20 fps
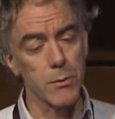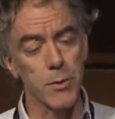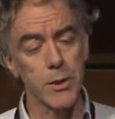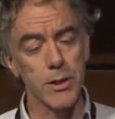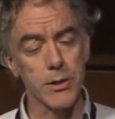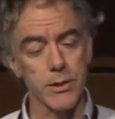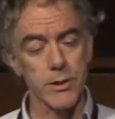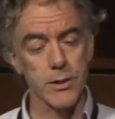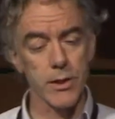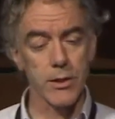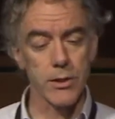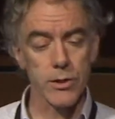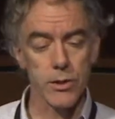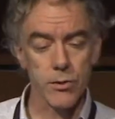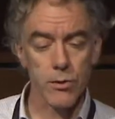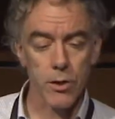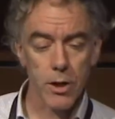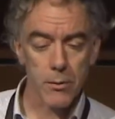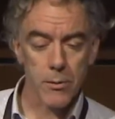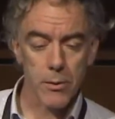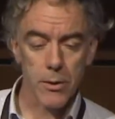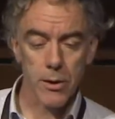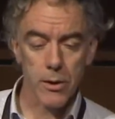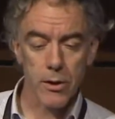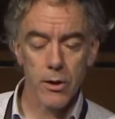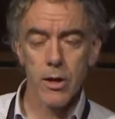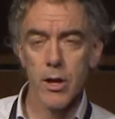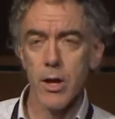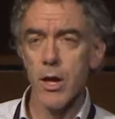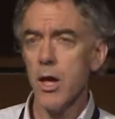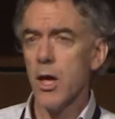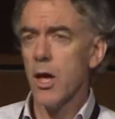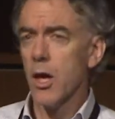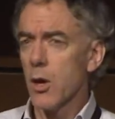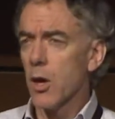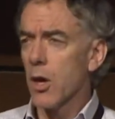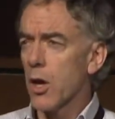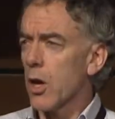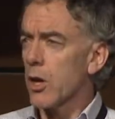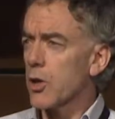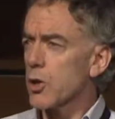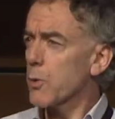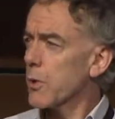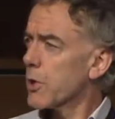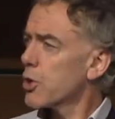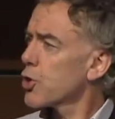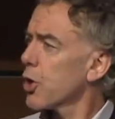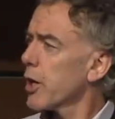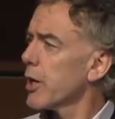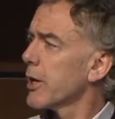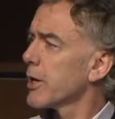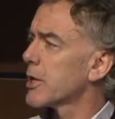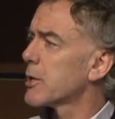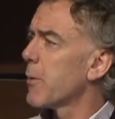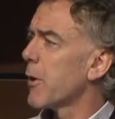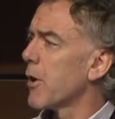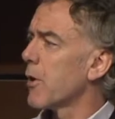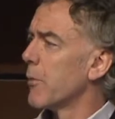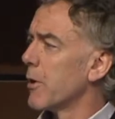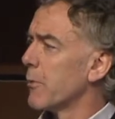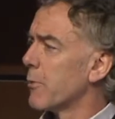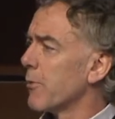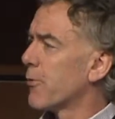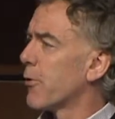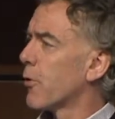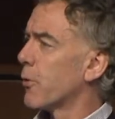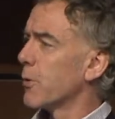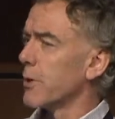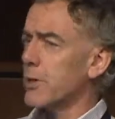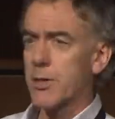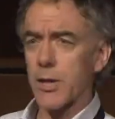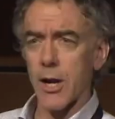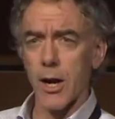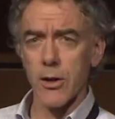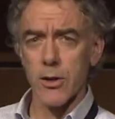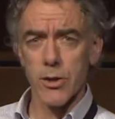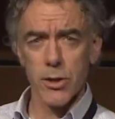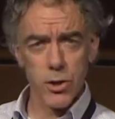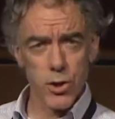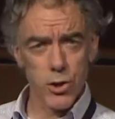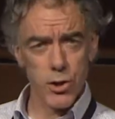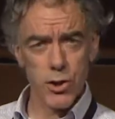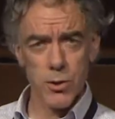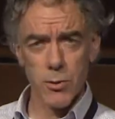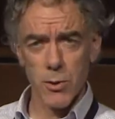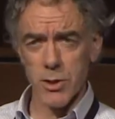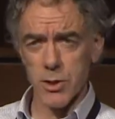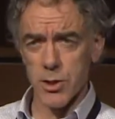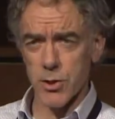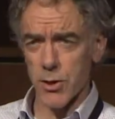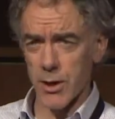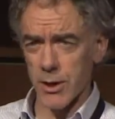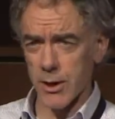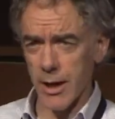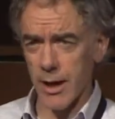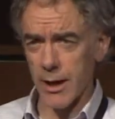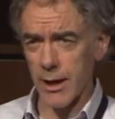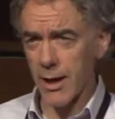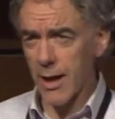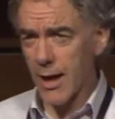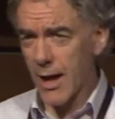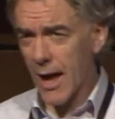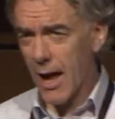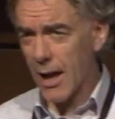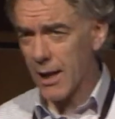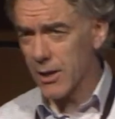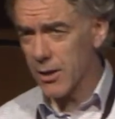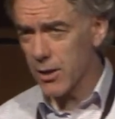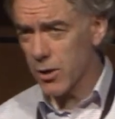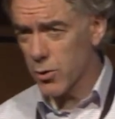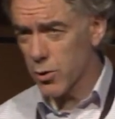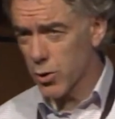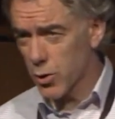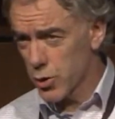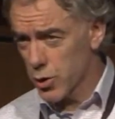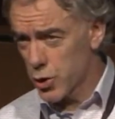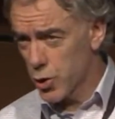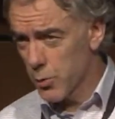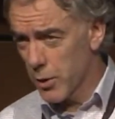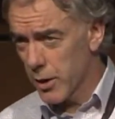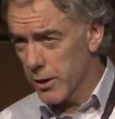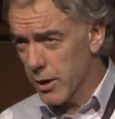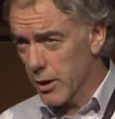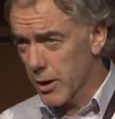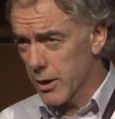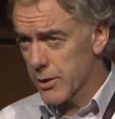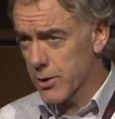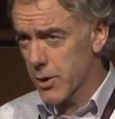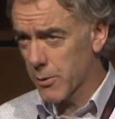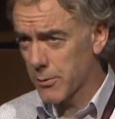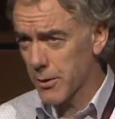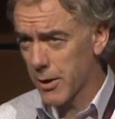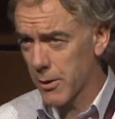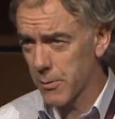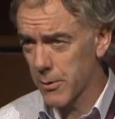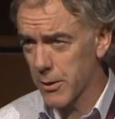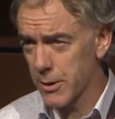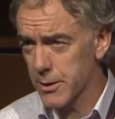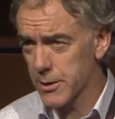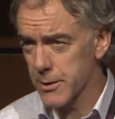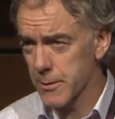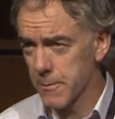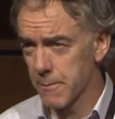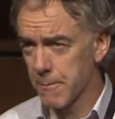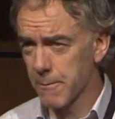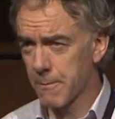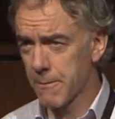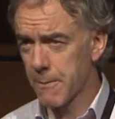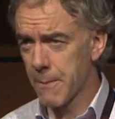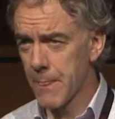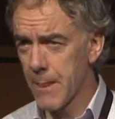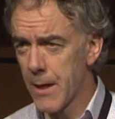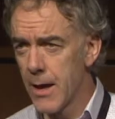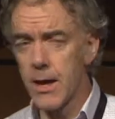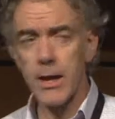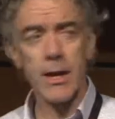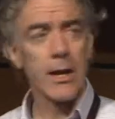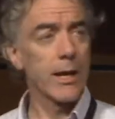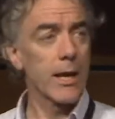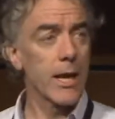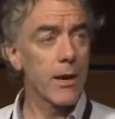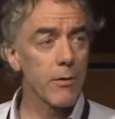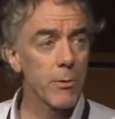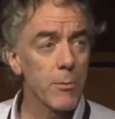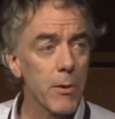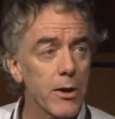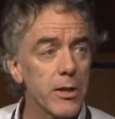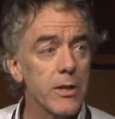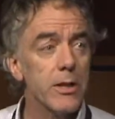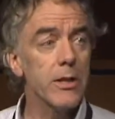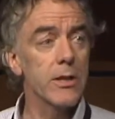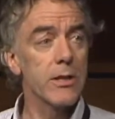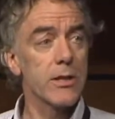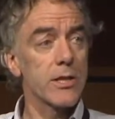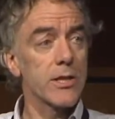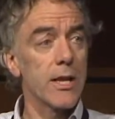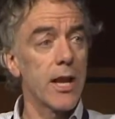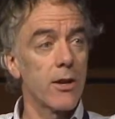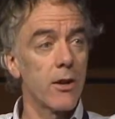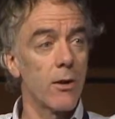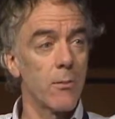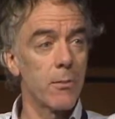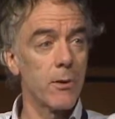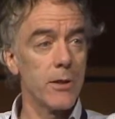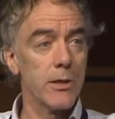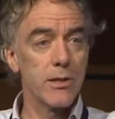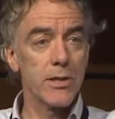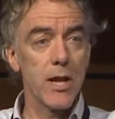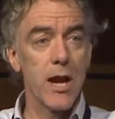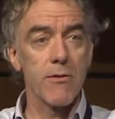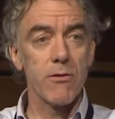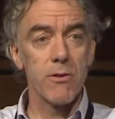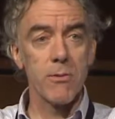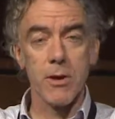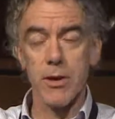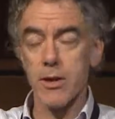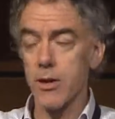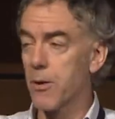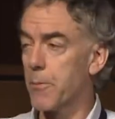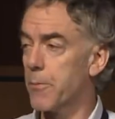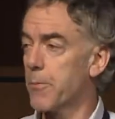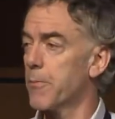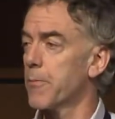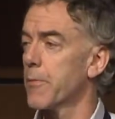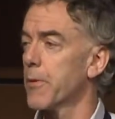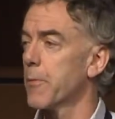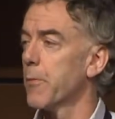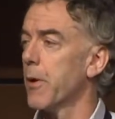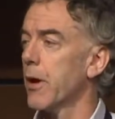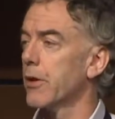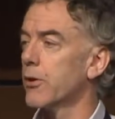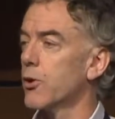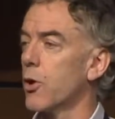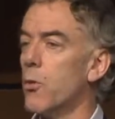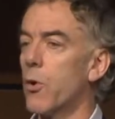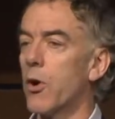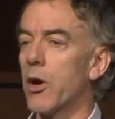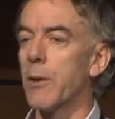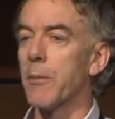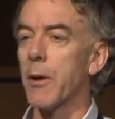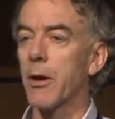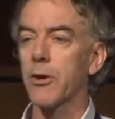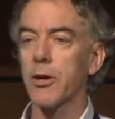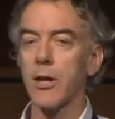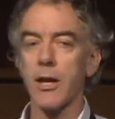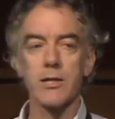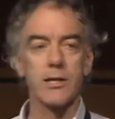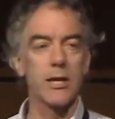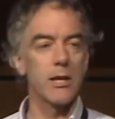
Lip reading: pieces I describe here. Just want to try an experiment before we start, just to illustrate that. Alan, could you bring the lights up there, please? Can I get everybody to stand up, please? Everybody up. Come on, don't worry, I'm not going to ask